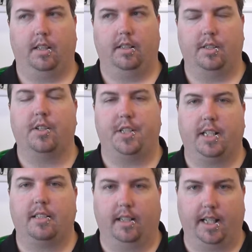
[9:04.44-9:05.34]
not
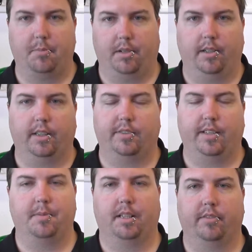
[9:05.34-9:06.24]
just the Lamprologus
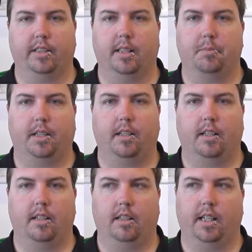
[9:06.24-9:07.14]
family obviously,
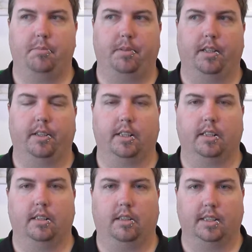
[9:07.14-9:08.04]
but the
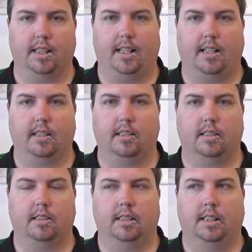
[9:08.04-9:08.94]
Lamprologus
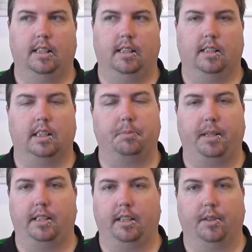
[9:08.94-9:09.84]
ocellatus,
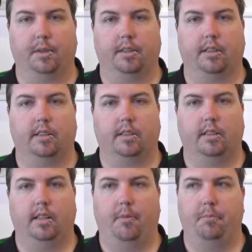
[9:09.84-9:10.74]
speciosus
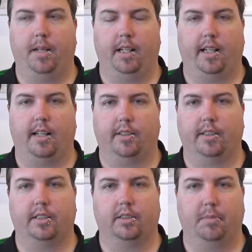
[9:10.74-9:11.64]
and
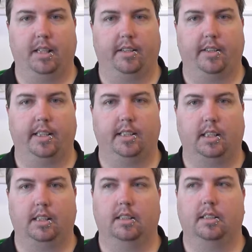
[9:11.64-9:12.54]
meleagris or
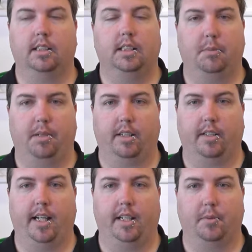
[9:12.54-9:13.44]
meligris, depending on
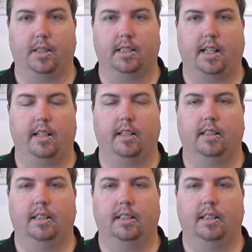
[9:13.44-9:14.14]
how you want to say it.